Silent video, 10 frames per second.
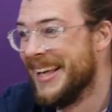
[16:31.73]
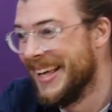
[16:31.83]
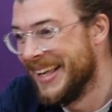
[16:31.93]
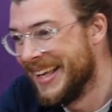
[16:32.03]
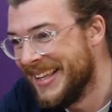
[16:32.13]

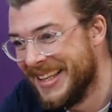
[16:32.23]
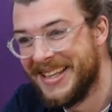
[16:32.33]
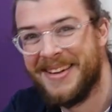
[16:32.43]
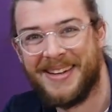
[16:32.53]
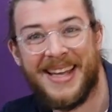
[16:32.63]
I'm
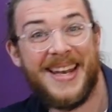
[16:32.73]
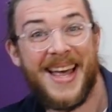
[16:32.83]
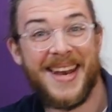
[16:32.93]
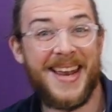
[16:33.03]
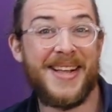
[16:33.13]
not getting
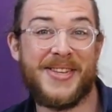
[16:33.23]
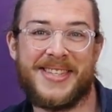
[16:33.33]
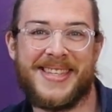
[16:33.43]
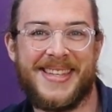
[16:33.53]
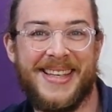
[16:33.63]
anything
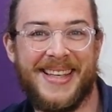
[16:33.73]
else.